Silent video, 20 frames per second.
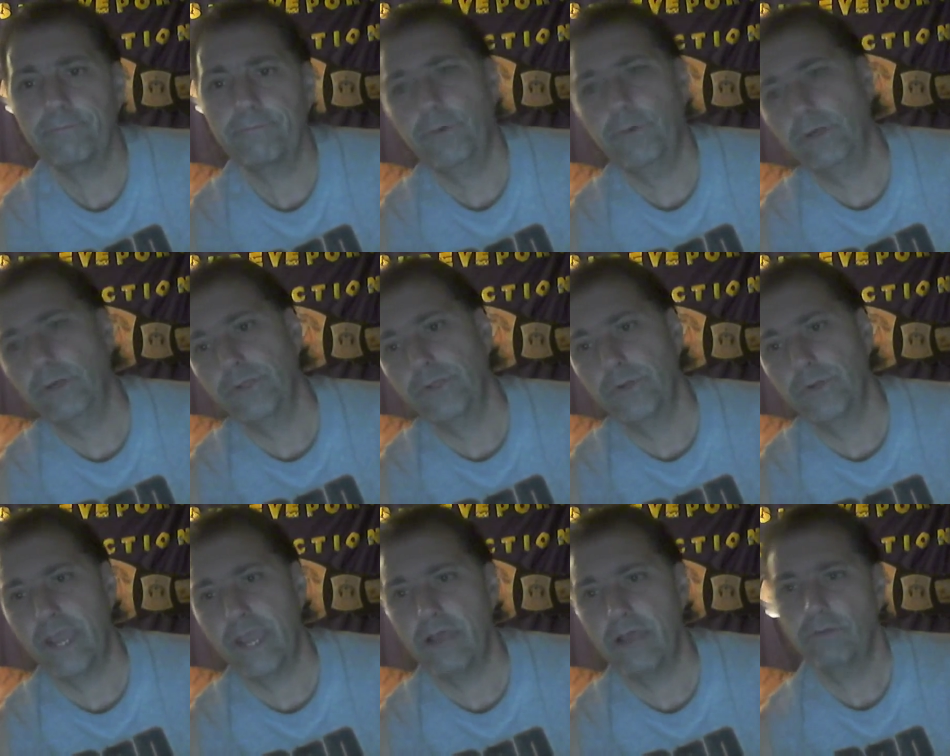for a
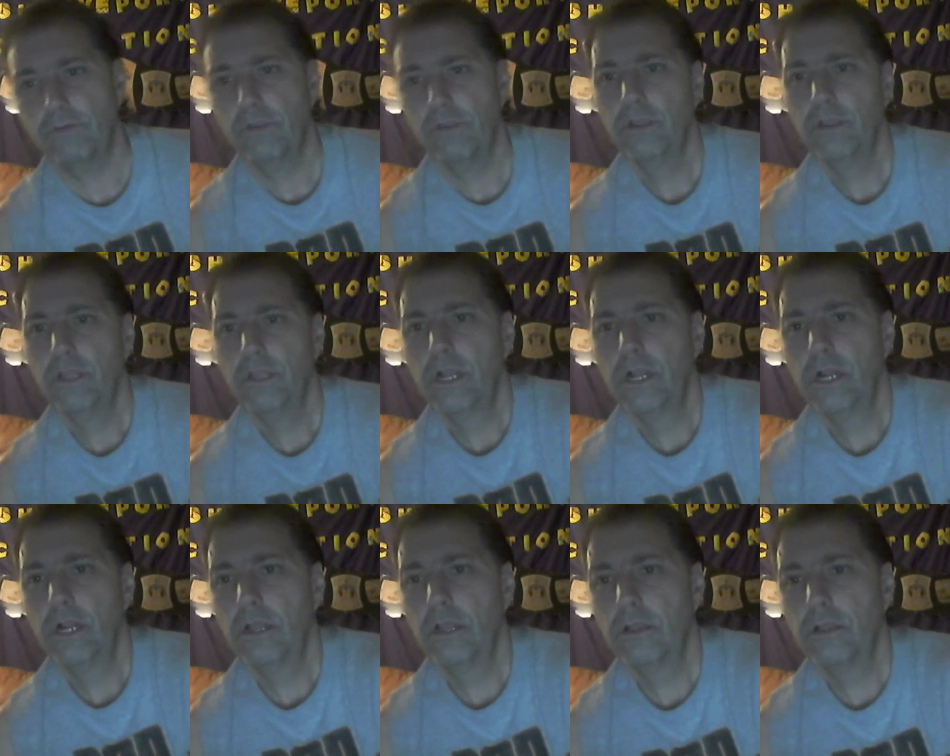two count.
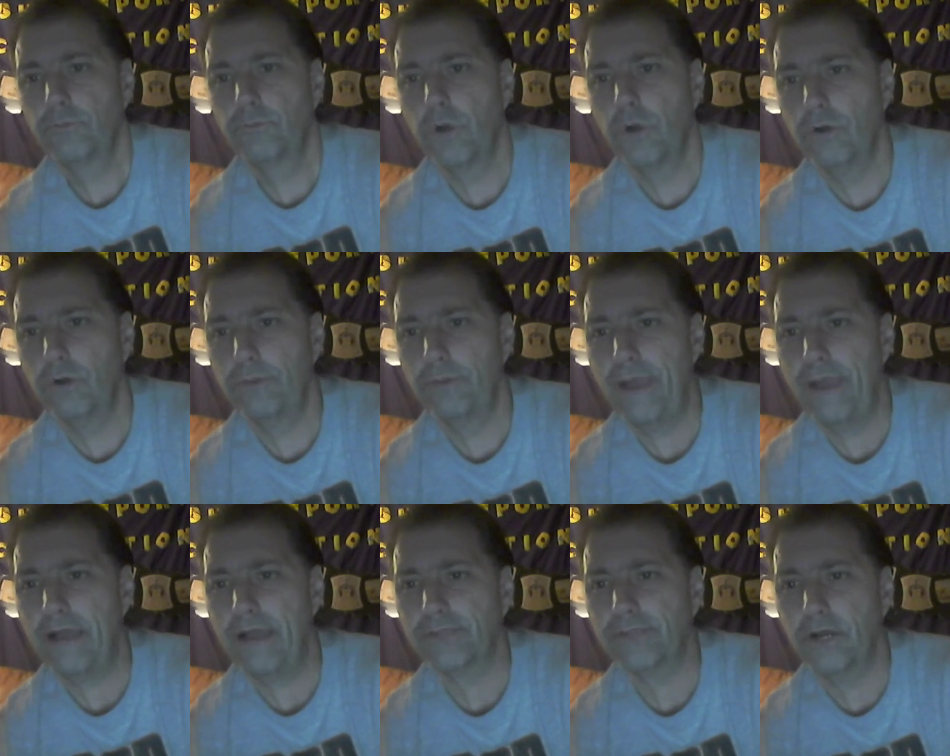Rowan
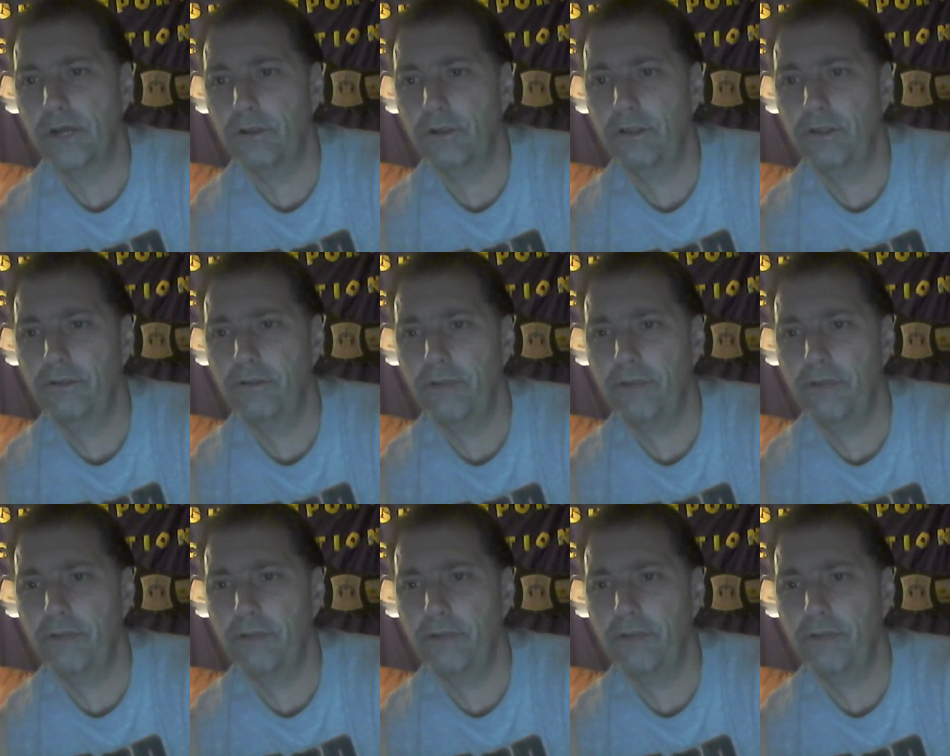mounts uh, uh